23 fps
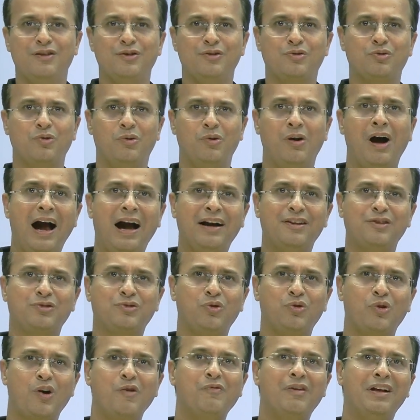So at a
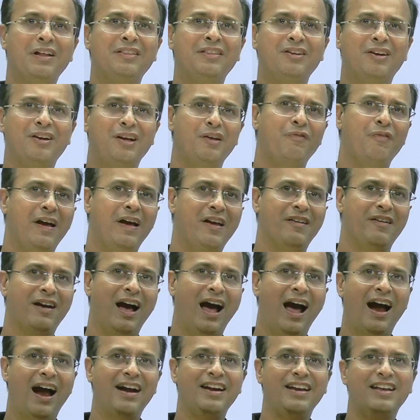score of 135,
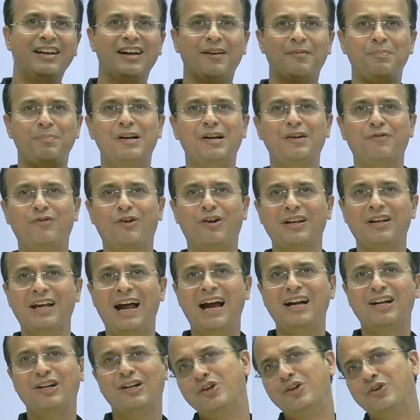had he appeared for
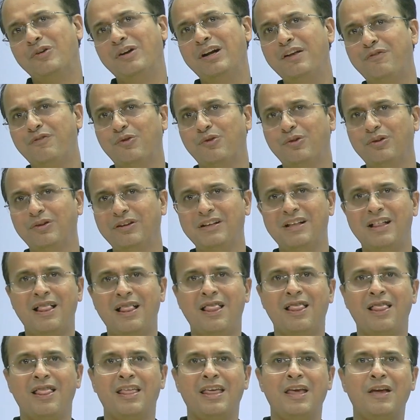CAT 24,
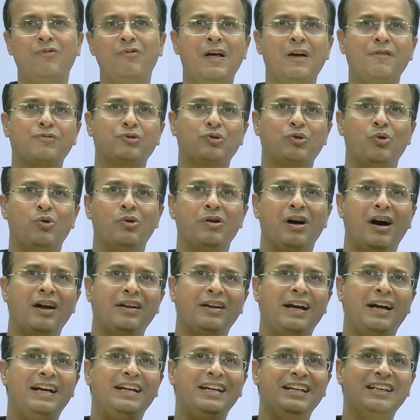he would have scored a
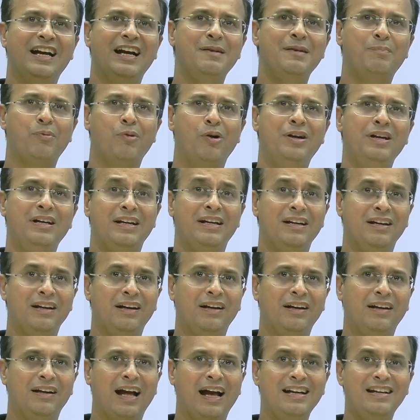
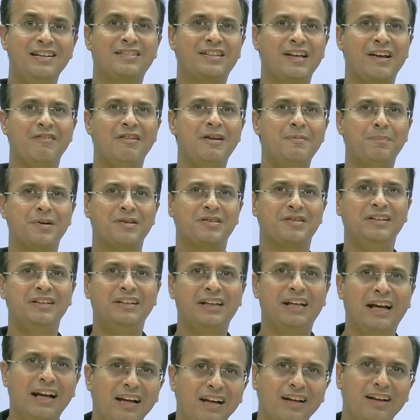99.97
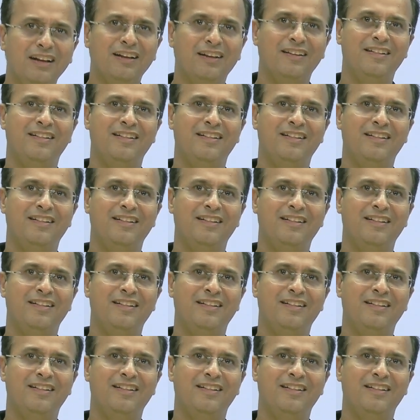percentile.